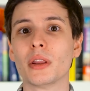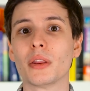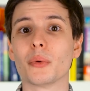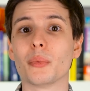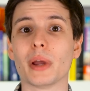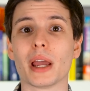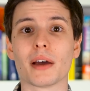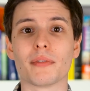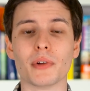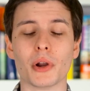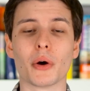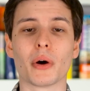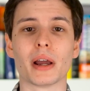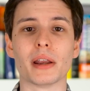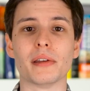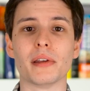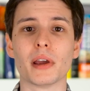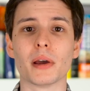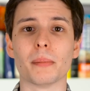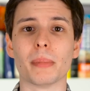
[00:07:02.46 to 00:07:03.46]
that we have no
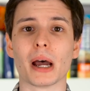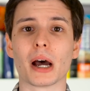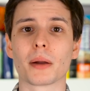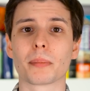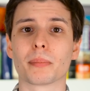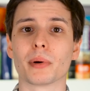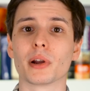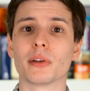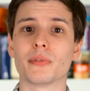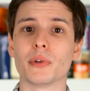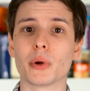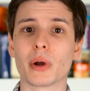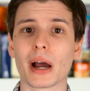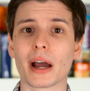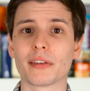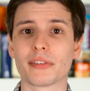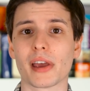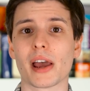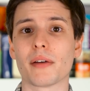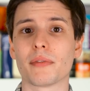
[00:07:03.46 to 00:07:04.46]
idea about, but if you
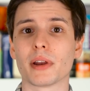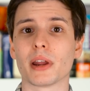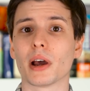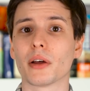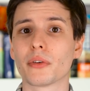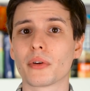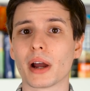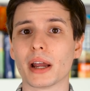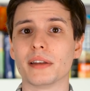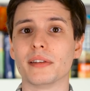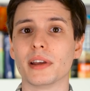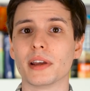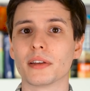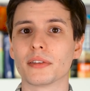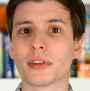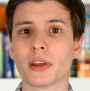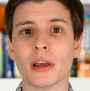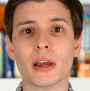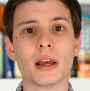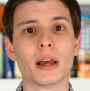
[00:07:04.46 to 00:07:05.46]
guys have any other
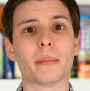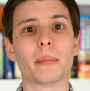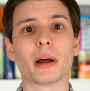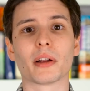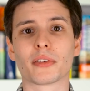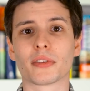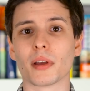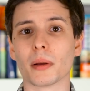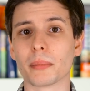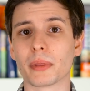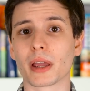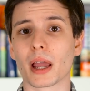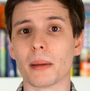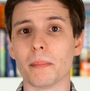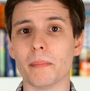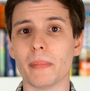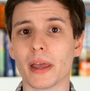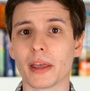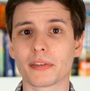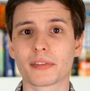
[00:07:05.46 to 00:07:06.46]
ideas about something I
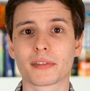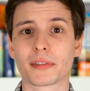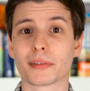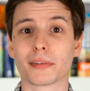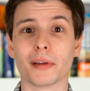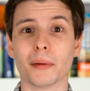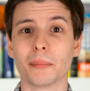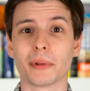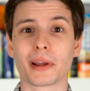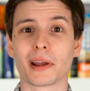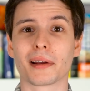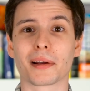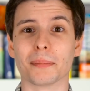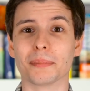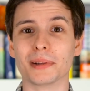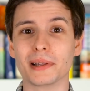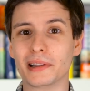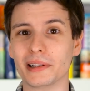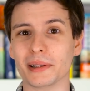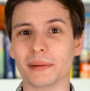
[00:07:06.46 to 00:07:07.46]
missed, something I
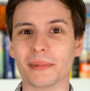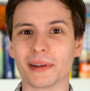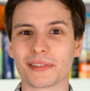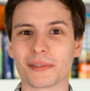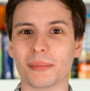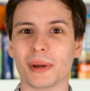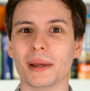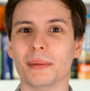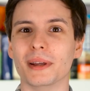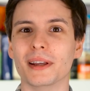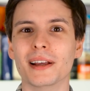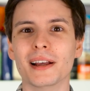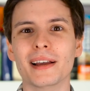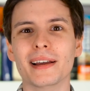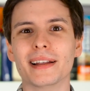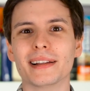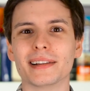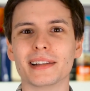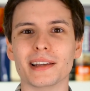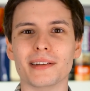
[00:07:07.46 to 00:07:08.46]
completely missed maybe,
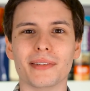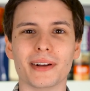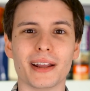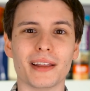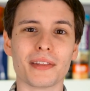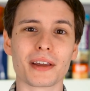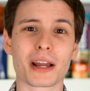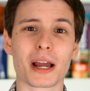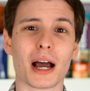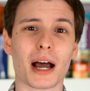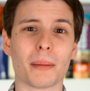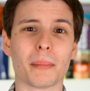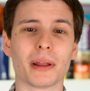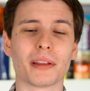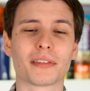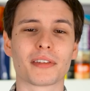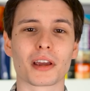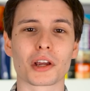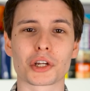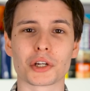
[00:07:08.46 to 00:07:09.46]
leave it in the
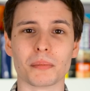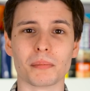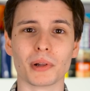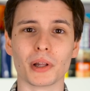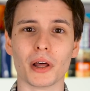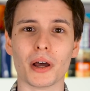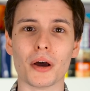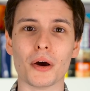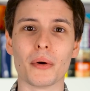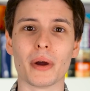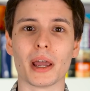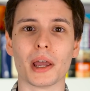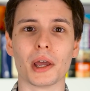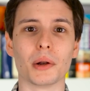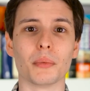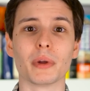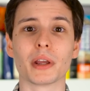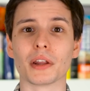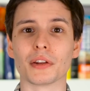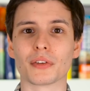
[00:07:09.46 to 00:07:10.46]
comments section below
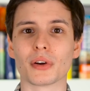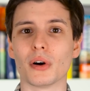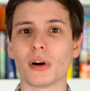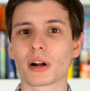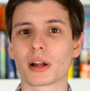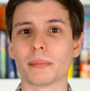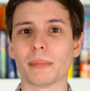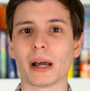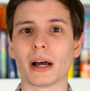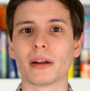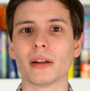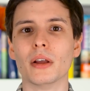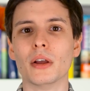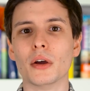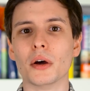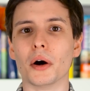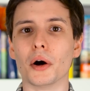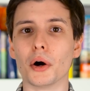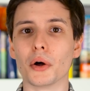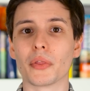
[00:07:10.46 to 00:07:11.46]
and we can talk about
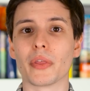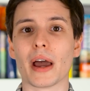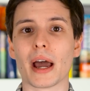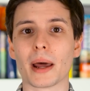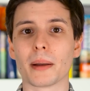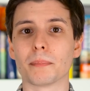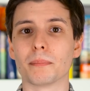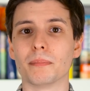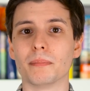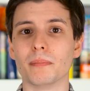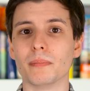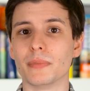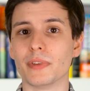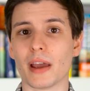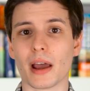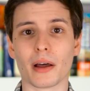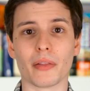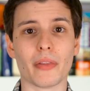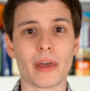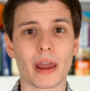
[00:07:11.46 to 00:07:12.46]
all that
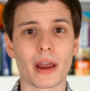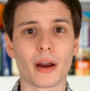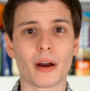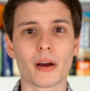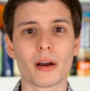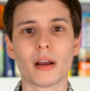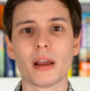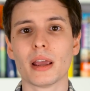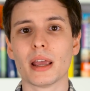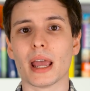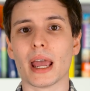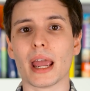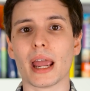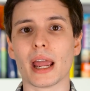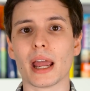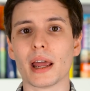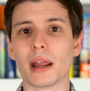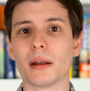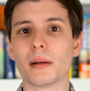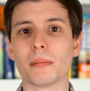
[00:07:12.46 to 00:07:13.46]
down there
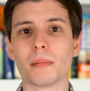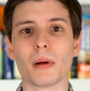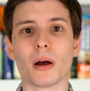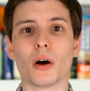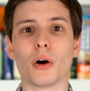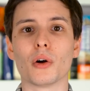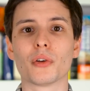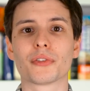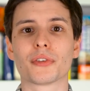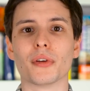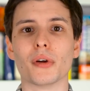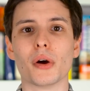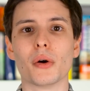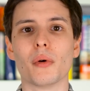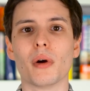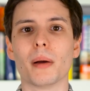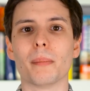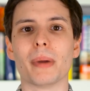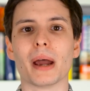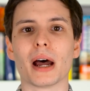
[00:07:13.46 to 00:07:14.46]
and
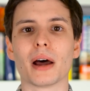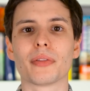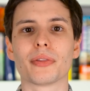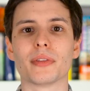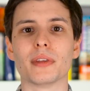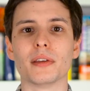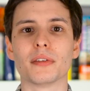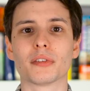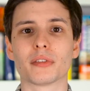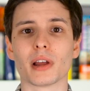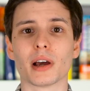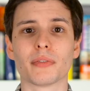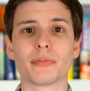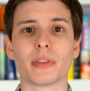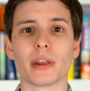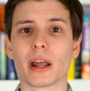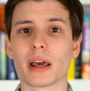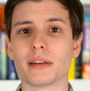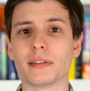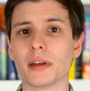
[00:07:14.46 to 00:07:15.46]
also about the stuff
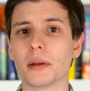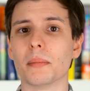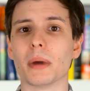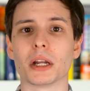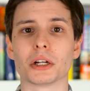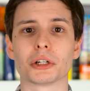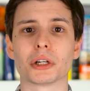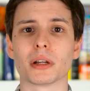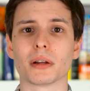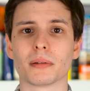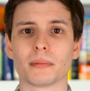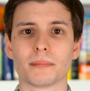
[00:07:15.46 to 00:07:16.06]
that I did mention.